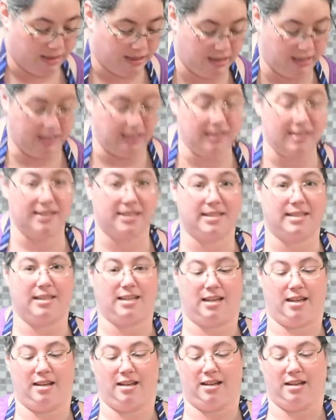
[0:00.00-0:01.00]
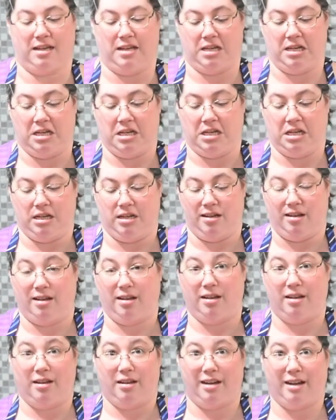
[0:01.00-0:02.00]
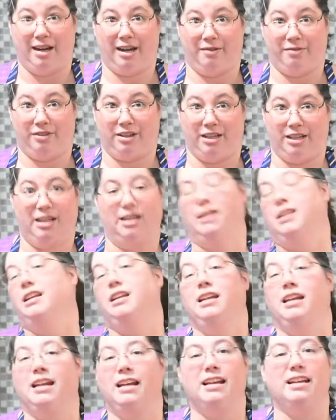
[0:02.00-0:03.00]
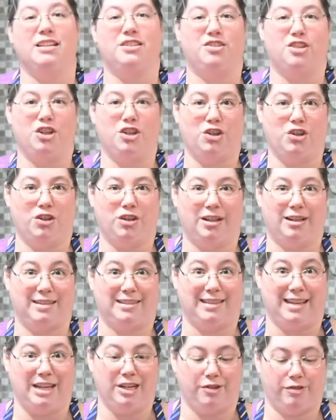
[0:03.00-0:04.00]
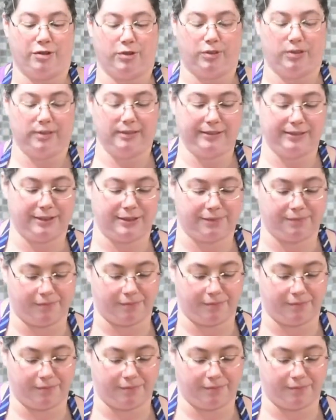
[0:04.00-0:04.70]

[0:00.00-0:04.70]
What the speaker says: This, carefully done, is your lasagna rolls.